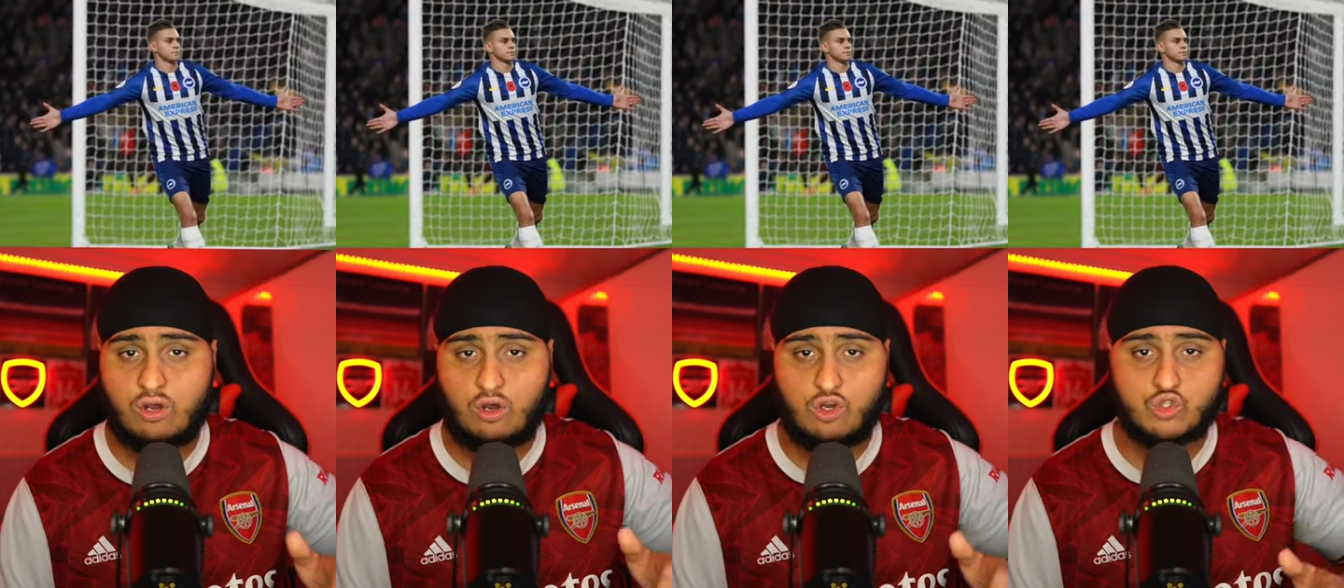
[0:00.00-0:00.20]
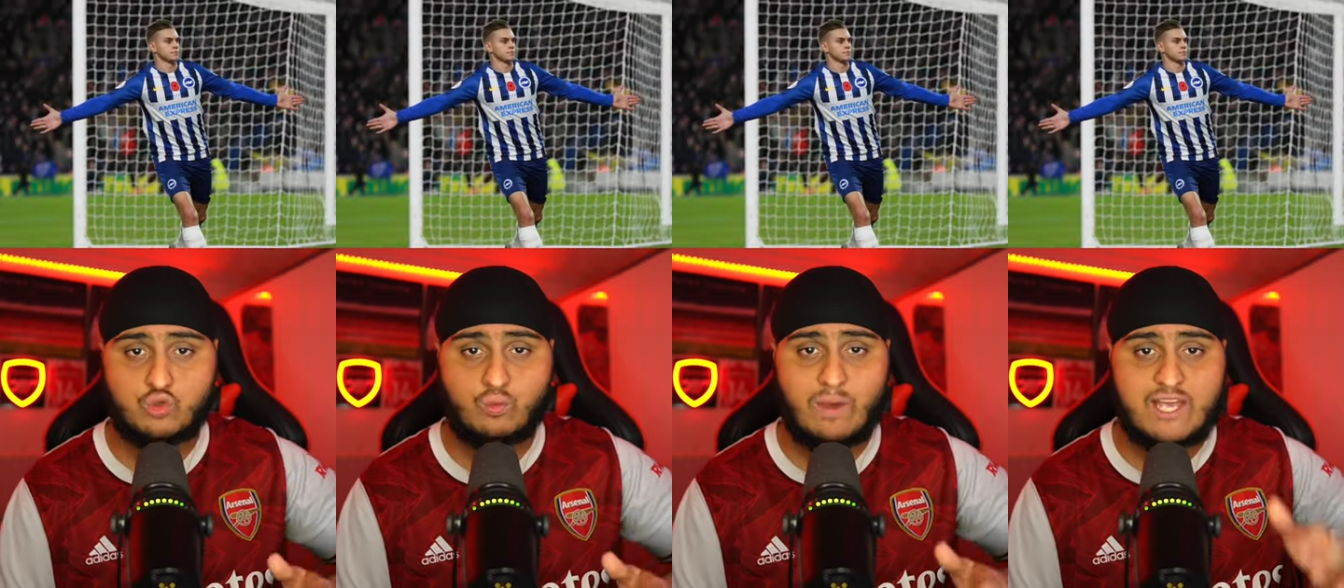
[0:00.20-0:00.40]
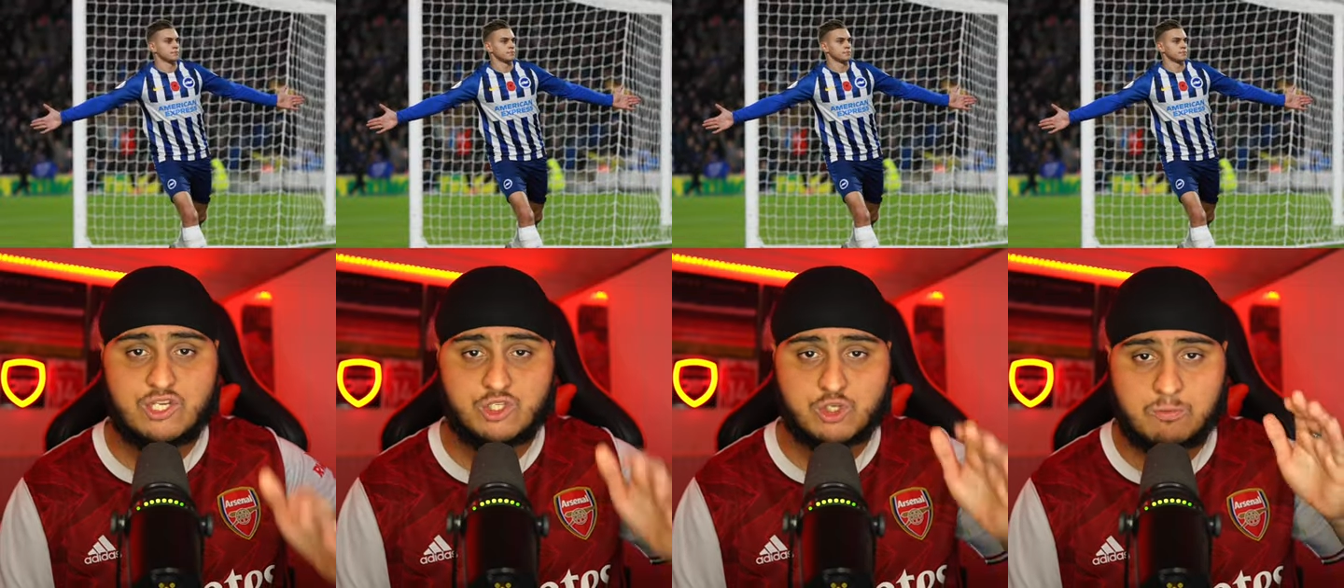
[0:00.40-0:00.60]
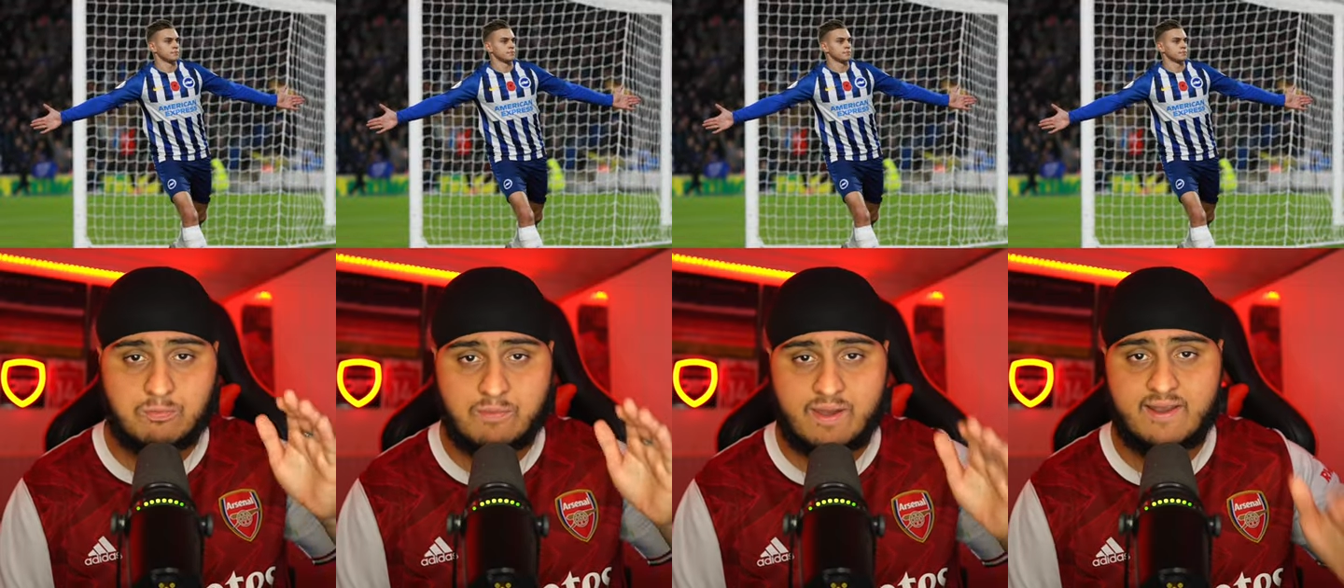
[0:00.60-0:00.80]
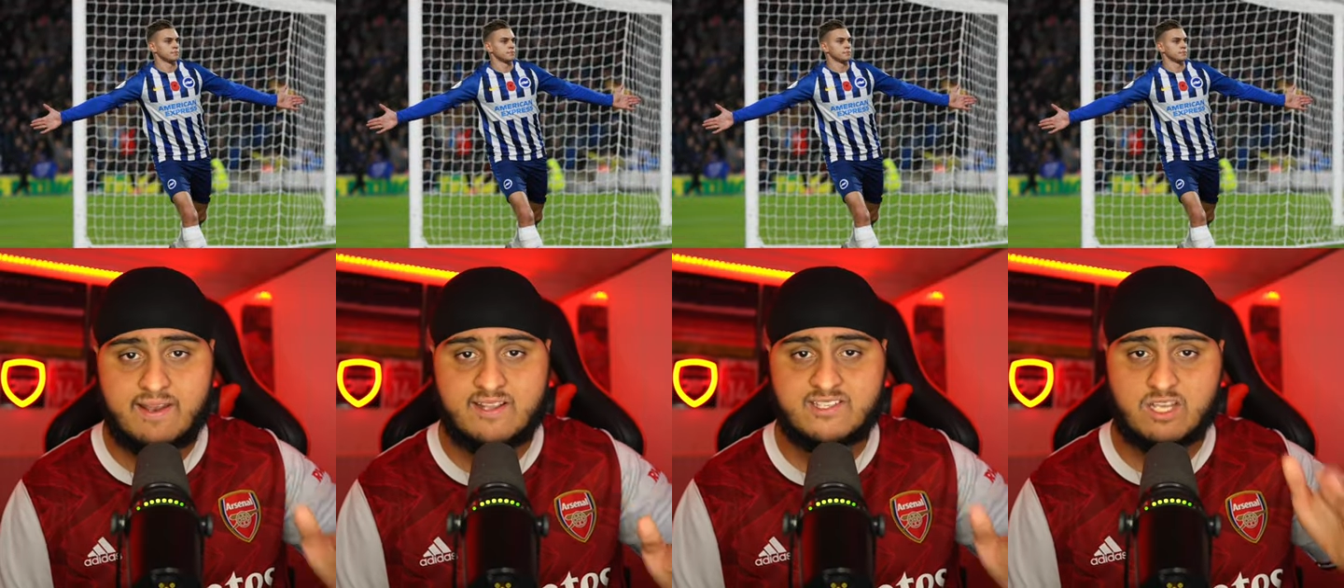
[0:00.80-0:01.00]
Arsenal a
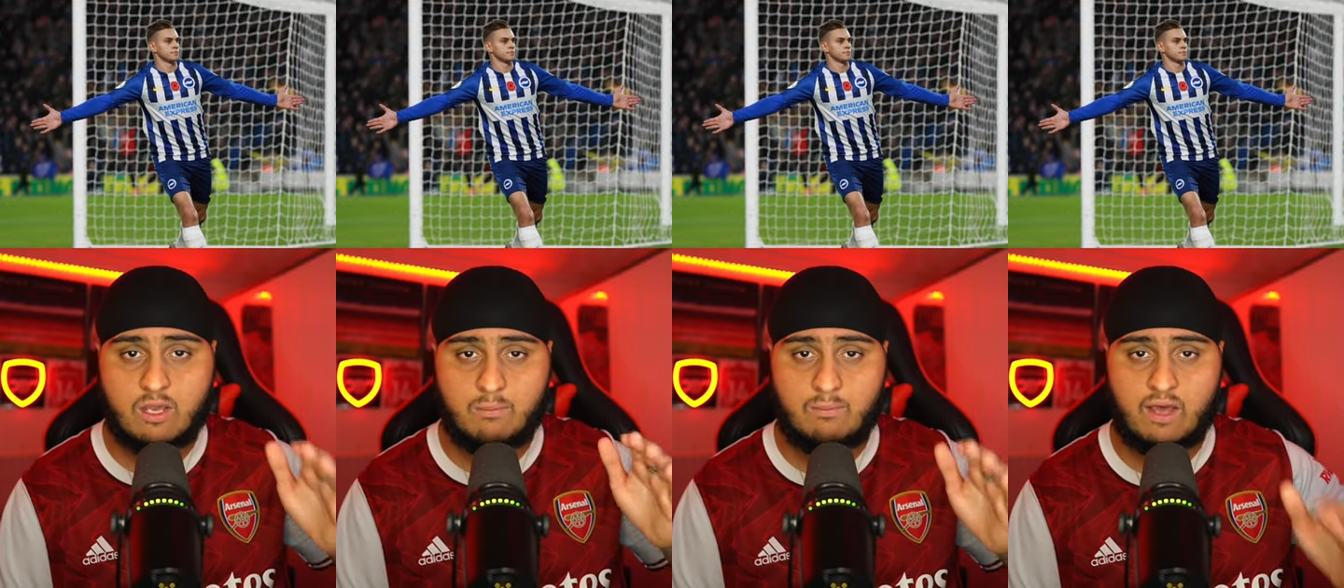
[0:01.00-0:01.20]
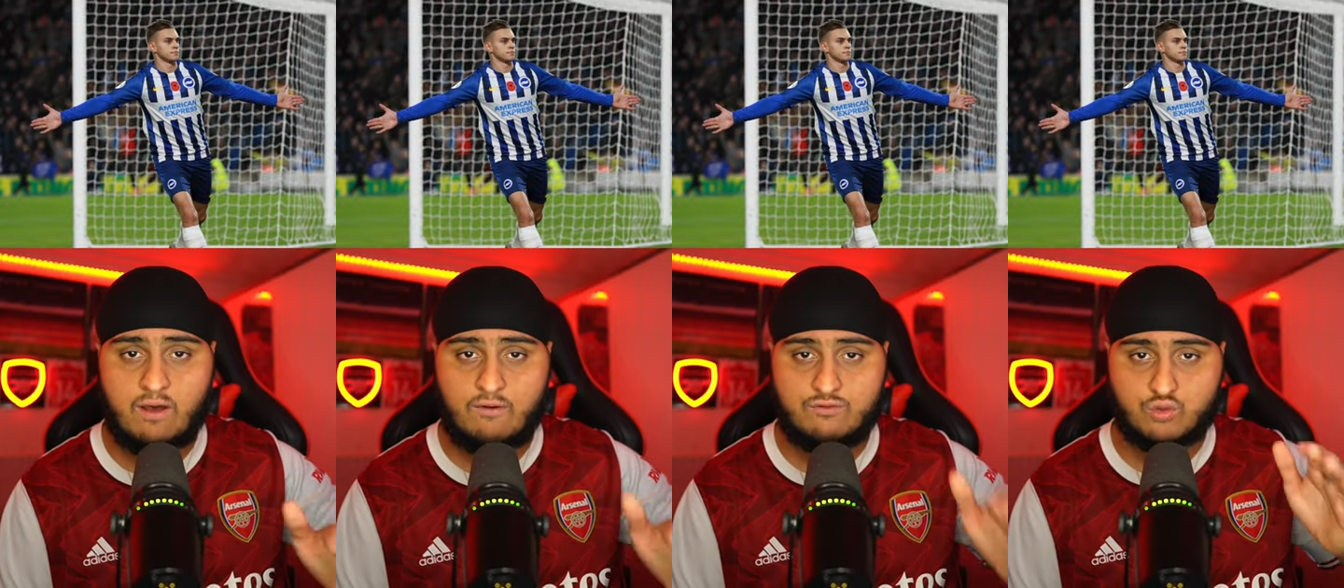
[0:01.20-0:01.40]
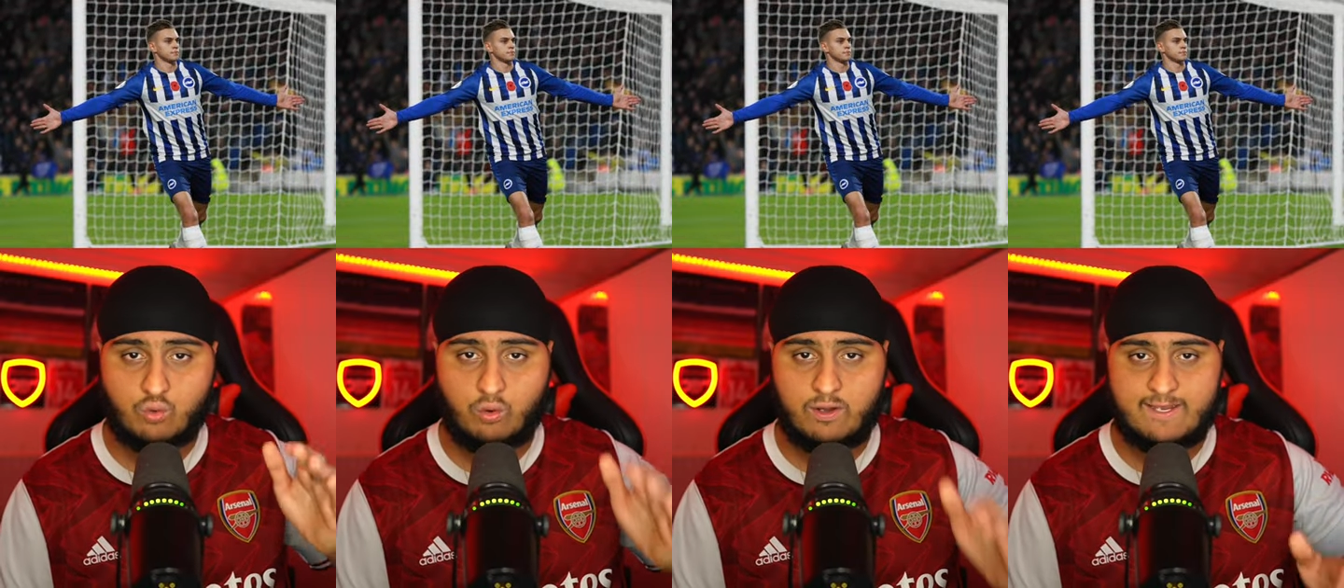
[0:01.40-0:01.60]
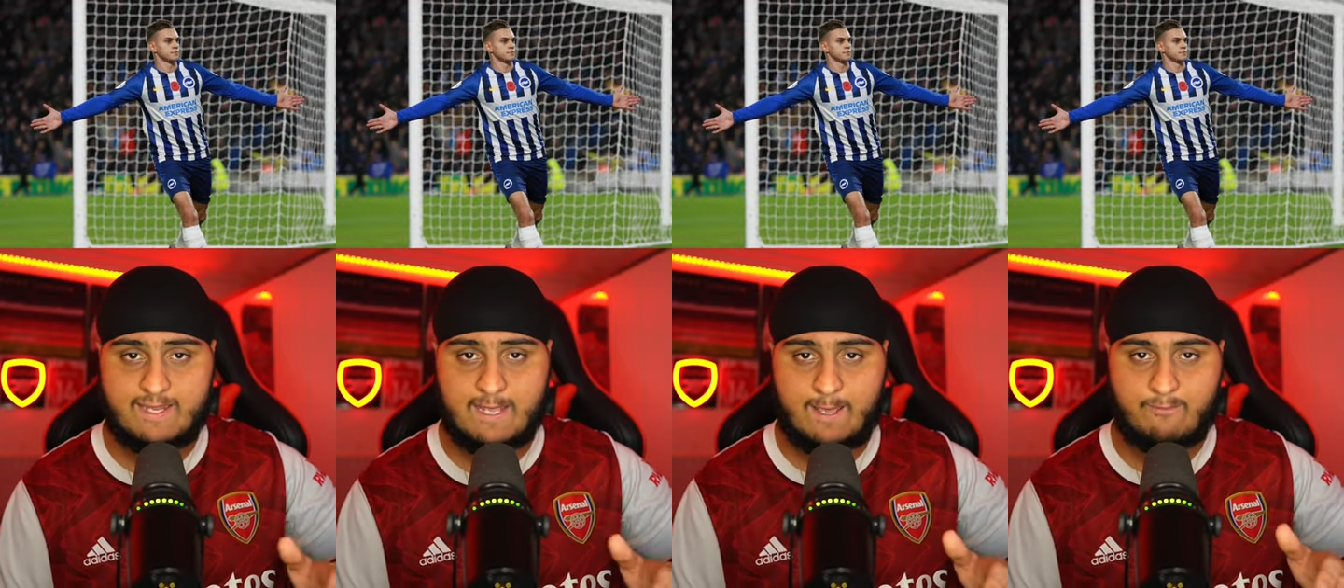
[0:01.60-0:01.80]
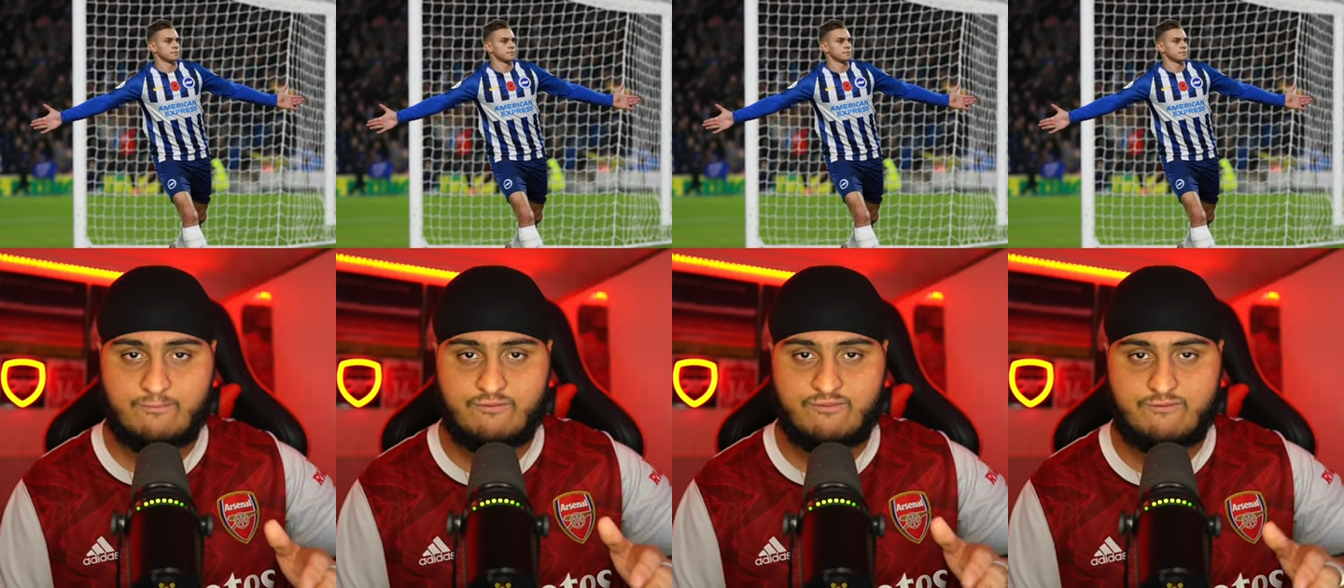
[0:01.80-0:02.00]
tremendous amount of squad depth.